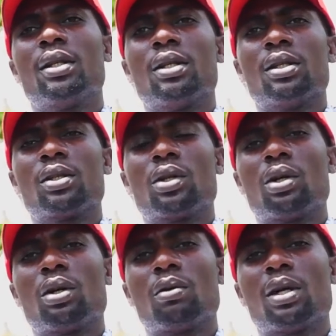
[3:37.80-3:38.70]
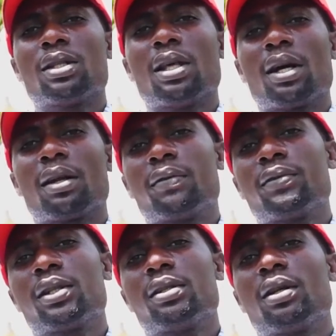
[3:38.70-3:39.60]
So once they are
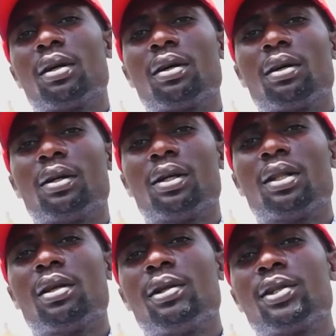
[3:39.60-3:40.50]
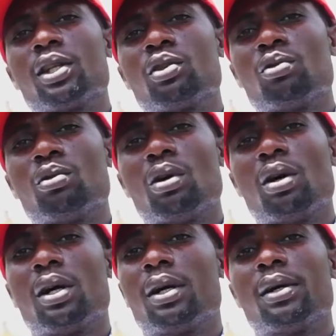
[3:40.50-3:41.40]
grafted, they will take to
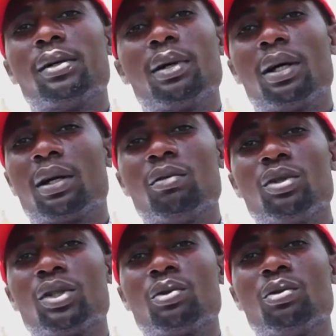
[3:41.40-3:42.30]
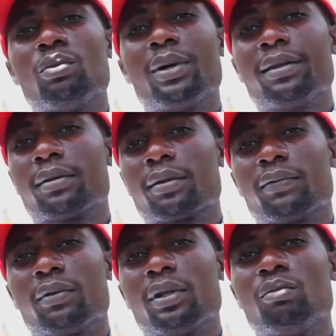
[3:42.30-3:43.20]
around 2 months
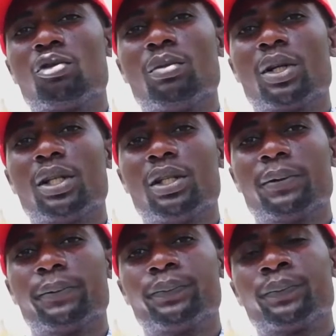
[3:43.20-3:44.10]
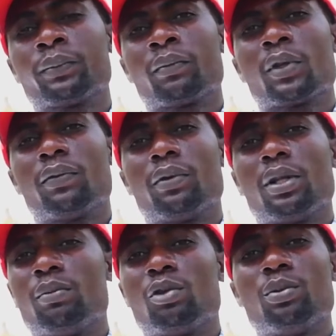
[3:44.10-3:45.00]
for them to be ready. So
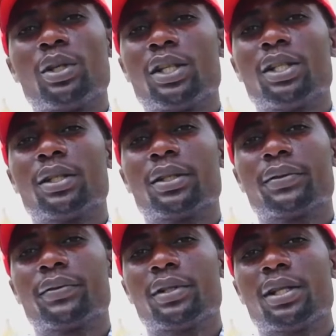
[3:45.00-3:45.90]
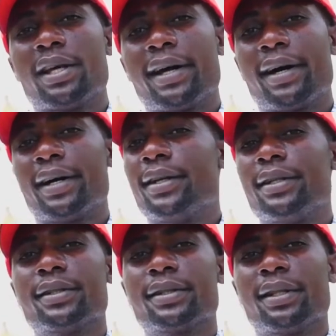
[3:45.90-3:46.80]
that they are
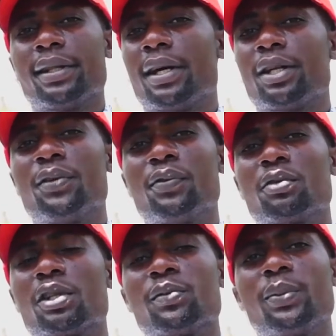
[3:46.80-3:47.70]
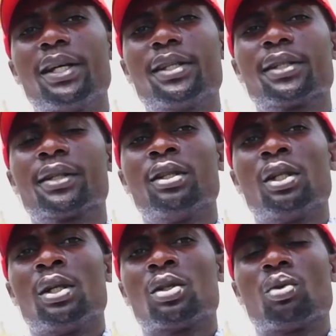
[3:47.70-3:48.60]
hardened and they are ready for transplanting.
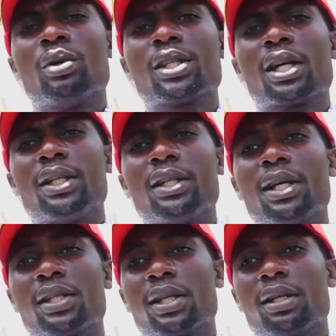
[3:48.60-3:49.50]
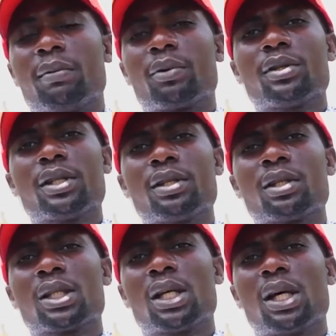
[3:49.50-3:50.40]
So basically that's the process.
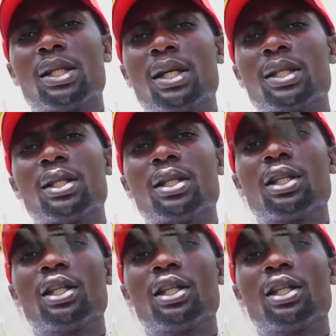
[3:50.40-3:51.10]
It doesn't really